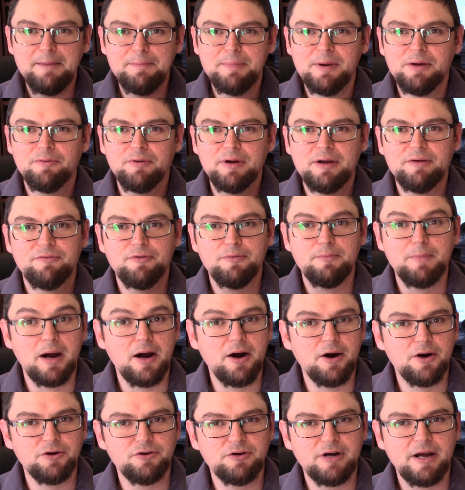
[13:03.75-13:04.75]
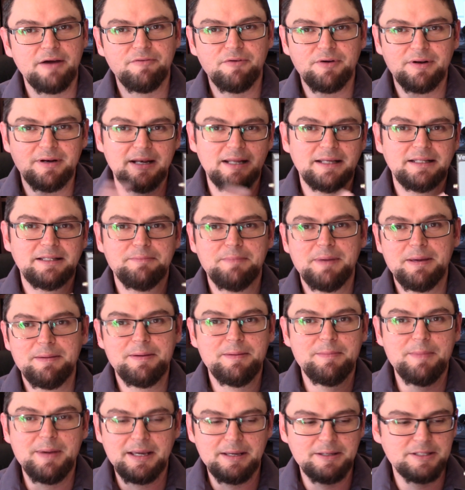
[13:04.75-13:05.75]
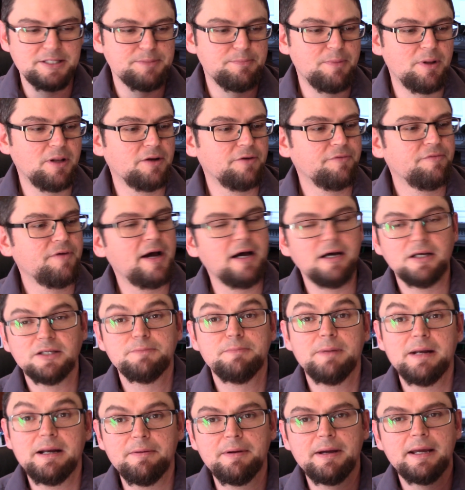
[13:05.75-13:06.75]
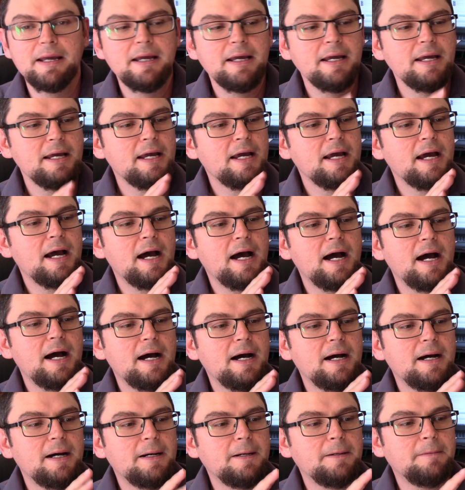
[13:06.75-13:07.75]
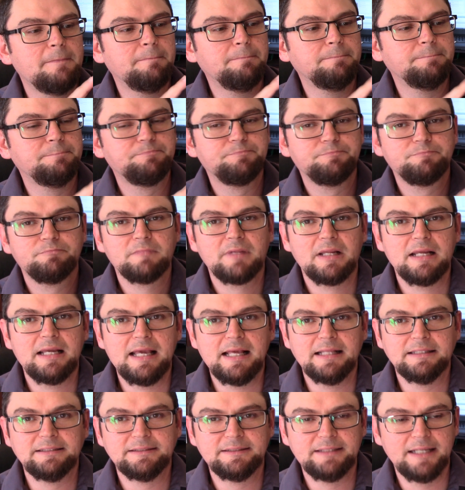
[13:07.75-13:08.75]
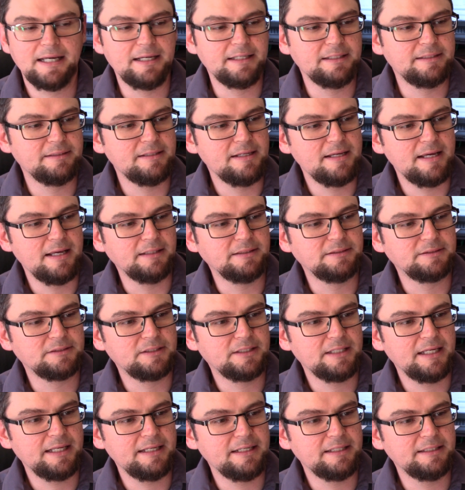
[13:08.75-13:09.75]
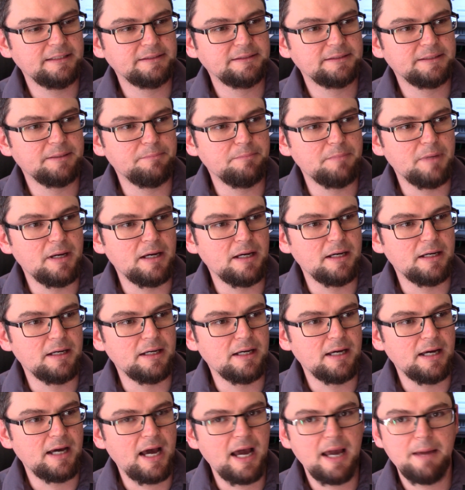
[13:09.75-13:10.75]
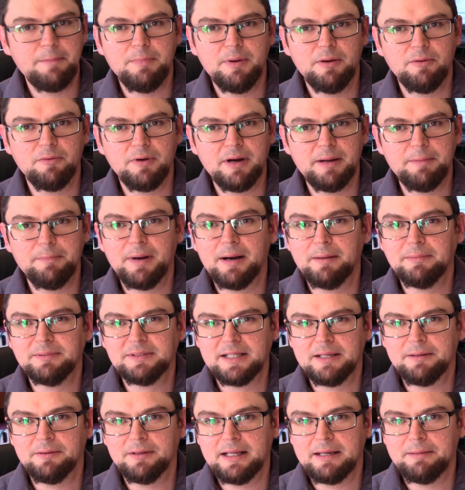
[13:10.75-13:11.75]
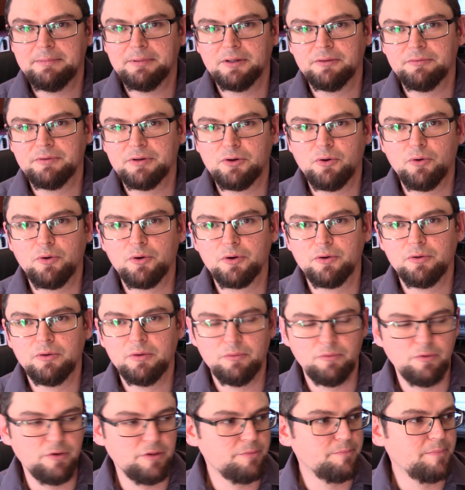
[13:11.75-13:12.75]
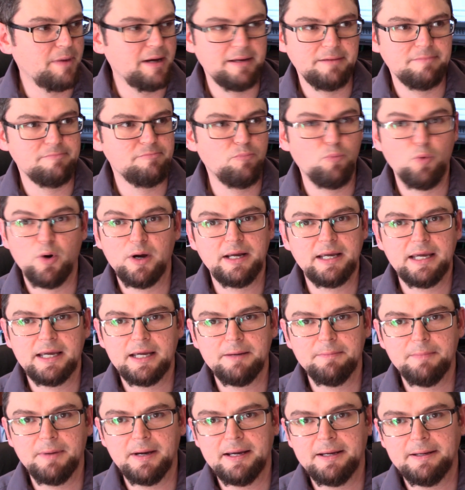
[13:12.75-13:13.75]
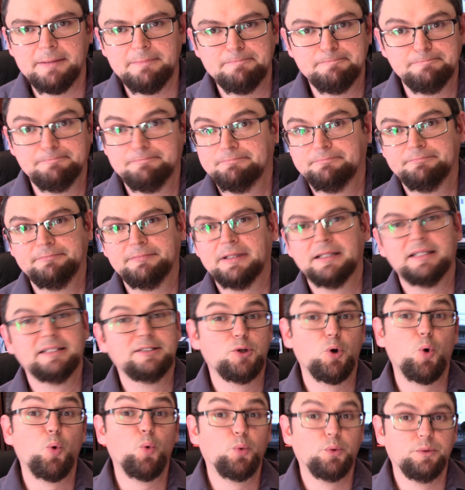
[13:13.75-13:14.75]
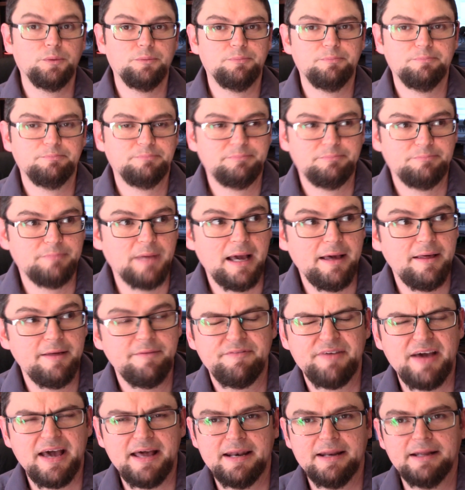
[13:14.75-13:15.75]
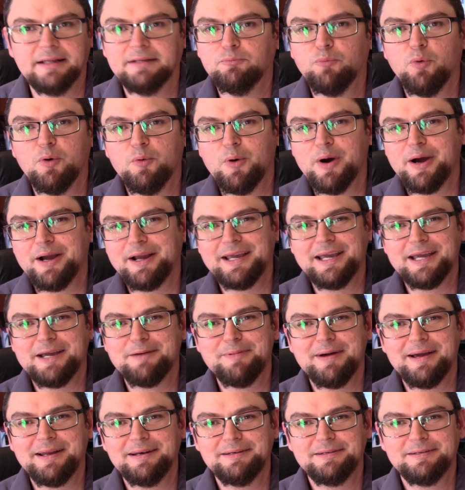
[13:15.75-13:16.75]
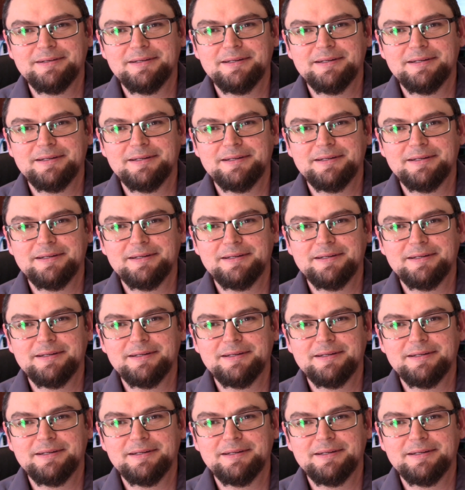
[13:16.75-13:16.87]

bit rate from my hard drive. I'd like to maybe make it smaller files, but anyway, um, it's uh, it's getting some uh, high bit rate, but I'm still able to record with my one gigabyte, an old. I have had a one gigabyte,